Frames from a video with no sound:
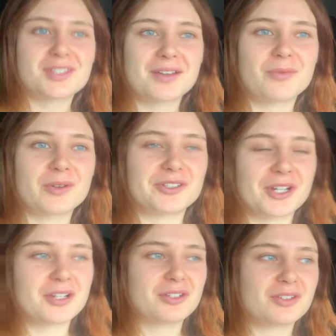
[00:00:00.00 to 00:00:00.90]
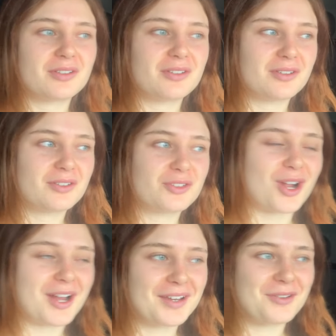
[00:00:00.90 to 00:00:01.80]
thing where you try to
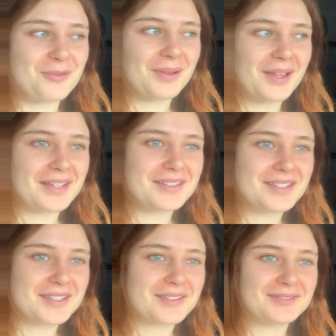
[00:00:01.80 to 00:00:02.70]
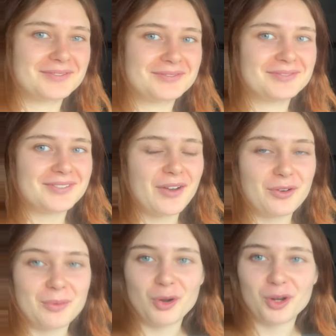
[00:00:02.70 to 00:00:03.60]
try a new place.
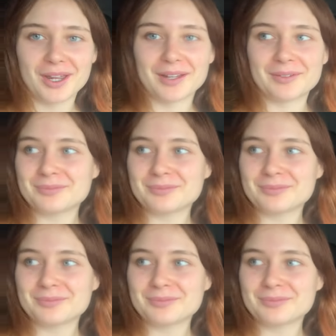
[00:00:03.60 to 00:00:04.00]
Today, morning. we're